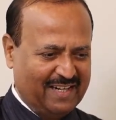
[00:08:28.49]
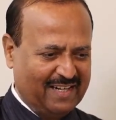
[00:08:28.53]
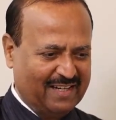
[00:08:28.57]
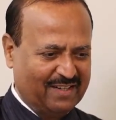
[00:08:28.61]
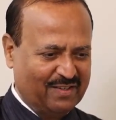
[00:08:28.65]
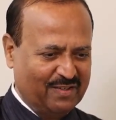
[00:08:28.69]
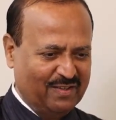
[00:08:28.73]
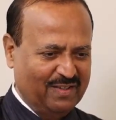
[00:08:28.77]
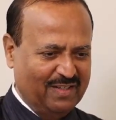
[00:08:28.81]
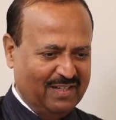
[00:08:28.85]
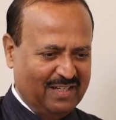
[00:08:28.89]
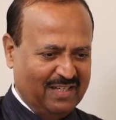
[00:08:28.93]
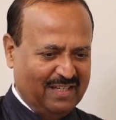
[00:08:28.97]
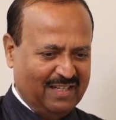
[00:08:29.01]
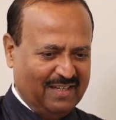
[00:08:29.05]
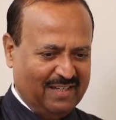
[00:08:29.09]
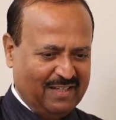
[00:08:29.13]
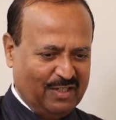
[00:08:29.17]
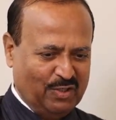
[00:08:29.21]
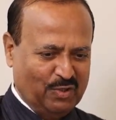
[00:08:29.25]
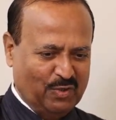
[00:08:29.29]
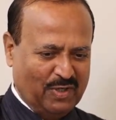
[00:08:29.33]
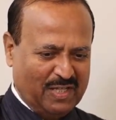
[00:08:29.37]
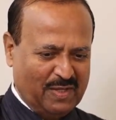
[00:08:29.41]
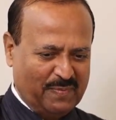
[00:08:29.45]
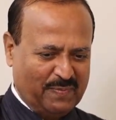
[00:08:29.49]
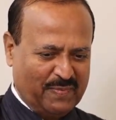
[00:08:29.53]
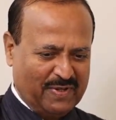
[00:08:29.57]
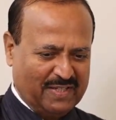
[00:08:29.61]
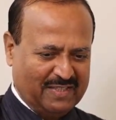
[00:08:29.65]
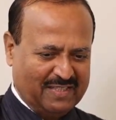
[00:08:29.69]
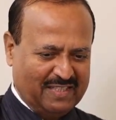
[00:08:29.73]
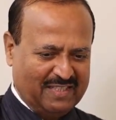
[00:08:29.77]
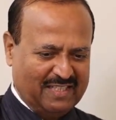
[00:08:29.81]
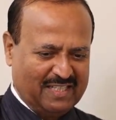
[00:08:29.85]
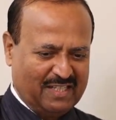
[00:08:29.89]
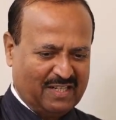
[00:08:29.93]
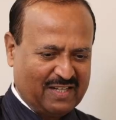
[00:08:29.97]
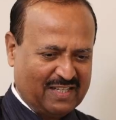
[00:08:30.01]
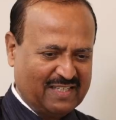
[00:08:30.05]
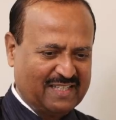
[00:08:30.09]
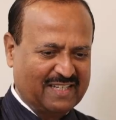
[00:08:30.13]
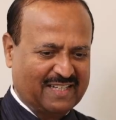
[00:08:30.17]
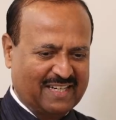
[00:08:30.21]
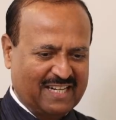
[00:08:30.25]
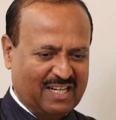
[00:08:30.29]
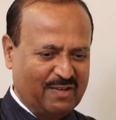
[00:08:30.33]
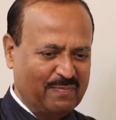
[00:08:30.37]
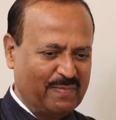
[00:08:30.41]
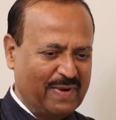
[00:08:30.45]
Like, you as a person, just a
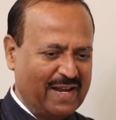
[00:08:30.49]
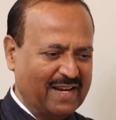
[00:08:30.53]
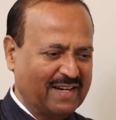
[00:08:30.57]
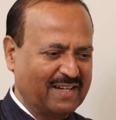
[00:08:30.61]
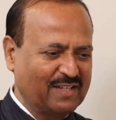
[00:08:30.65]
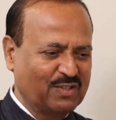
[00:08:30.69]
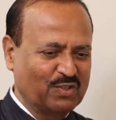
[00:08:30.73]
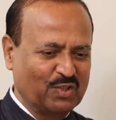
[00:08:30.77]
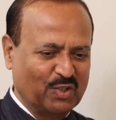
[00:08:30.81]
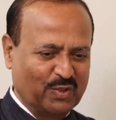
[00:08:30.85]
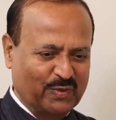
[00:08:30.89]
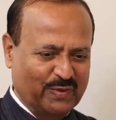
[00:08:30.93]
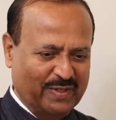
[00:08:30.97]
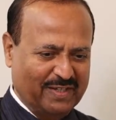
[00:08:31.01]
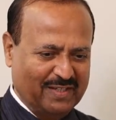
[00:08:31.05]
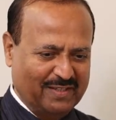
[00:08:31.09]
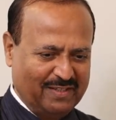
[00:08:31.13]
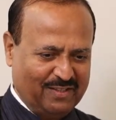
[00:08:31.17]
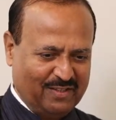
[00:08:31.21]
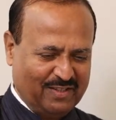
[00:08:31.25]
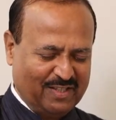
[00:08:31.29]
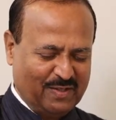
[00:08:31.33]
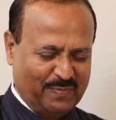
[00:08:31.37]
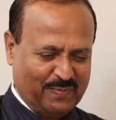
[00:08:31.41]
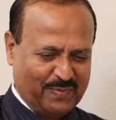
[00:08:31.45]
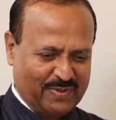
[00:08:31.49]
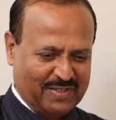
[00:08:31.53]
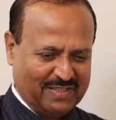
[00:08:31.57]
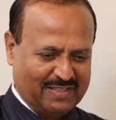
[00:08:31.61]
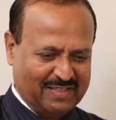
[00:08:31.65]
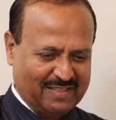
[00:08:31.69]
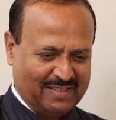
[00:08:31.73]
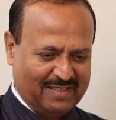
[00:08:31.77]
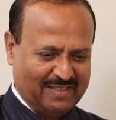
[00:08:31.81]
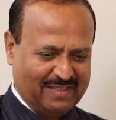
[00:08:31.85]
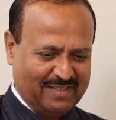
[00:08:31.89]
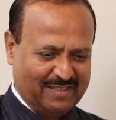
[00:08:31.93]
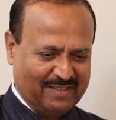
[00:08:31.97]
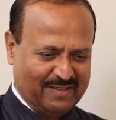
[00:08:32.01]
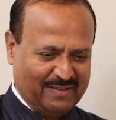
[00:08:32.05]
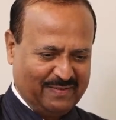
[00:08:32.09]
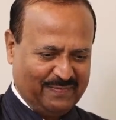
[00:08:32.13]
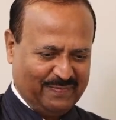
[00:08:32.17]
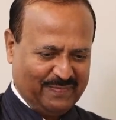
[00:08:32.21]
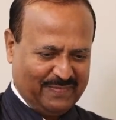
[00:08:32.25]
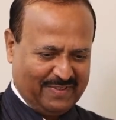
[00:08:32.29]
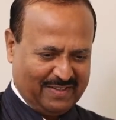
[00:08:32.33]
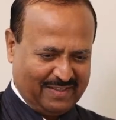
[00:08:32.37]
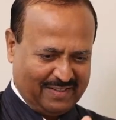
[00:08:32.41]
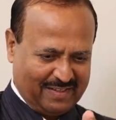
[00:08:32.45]
second back is over. You're the person,
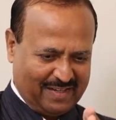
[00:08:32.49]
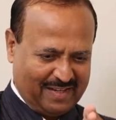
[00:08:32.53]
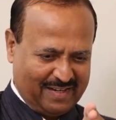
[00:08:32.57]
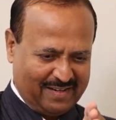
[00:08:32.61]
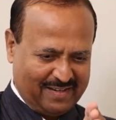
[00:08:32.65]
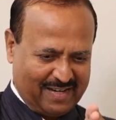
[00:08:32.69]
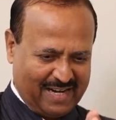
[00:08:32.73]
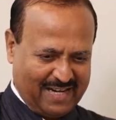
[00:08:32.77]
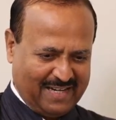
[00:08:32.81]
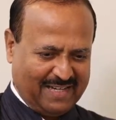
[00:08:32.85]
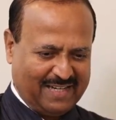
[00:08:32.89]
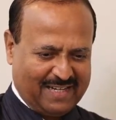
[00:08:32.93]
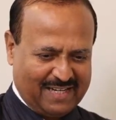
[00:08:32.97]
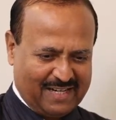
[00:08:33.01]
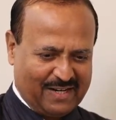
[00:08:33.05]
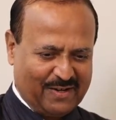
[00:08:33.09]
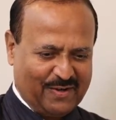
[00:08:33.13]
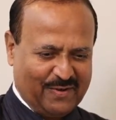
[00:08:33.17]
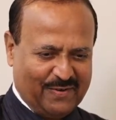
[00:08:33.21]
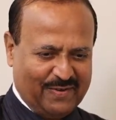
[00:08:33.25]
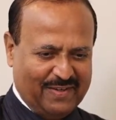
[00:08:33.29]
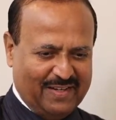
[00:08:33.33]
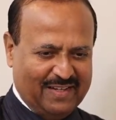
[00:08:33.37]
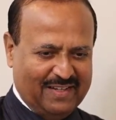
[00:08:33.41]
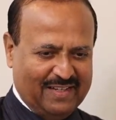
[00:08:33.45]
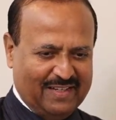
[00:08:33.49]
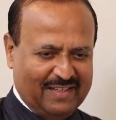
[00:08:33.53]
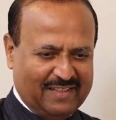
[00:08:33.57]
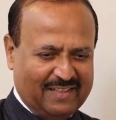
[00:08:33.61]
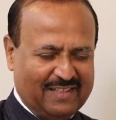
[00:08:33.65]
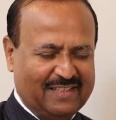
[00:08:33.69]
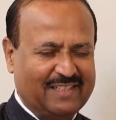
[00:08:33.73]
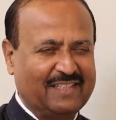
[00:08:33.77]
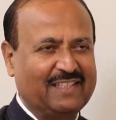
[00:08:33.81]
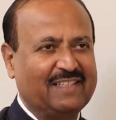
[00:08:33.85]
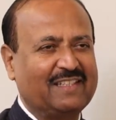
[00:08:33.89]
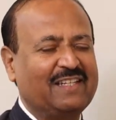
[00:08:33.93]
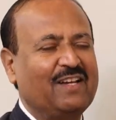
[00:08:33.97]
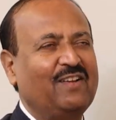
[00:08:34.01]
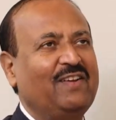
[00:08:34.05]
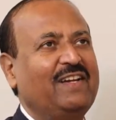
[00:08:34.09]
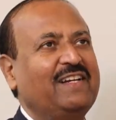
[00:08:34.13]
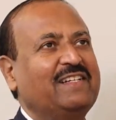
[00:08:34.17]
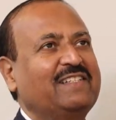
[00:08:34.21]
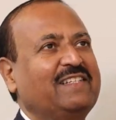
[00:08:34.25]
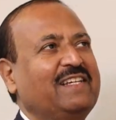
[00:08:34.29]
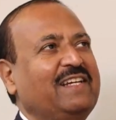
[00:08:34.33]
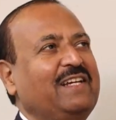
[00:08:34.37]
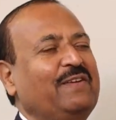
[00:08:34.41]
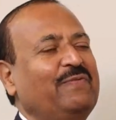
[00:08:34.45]
right now. This is it. Now.
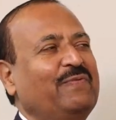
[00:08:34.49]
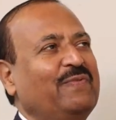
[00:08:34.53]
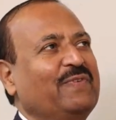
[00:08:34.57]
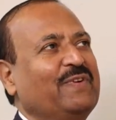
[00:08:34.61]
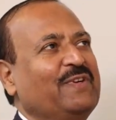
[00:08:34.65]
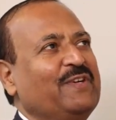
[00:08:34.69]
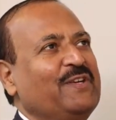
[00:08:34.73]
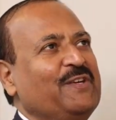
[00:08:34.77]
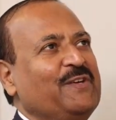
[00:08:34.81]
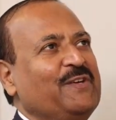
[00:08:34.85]
Let's say if